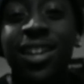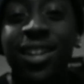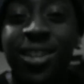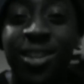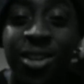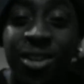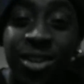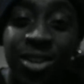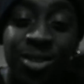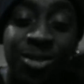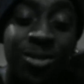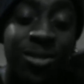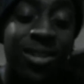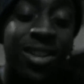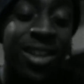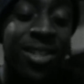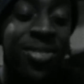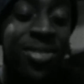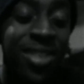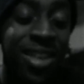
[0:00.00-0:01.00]
Girl, you
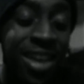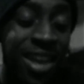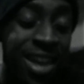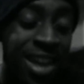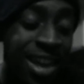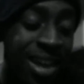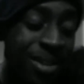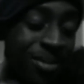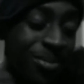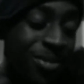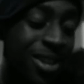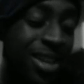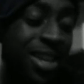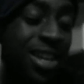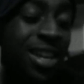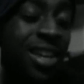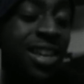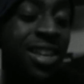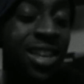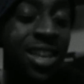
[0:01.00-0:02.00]
can thank
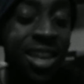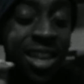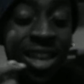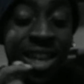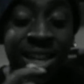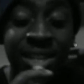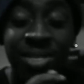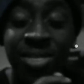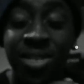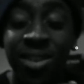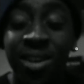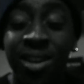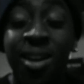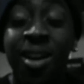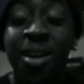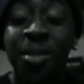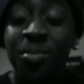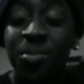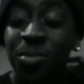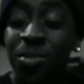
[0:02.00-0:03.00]
me in
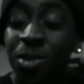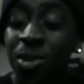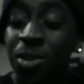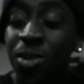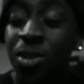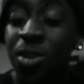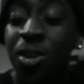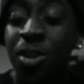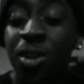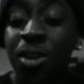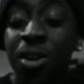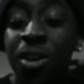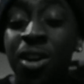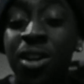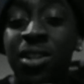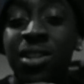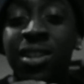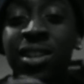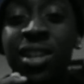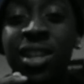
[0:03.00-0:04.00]
the
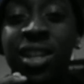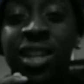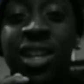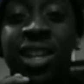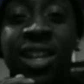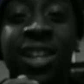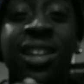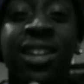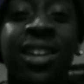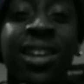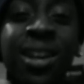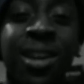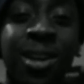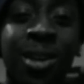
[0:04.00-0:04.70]
morning.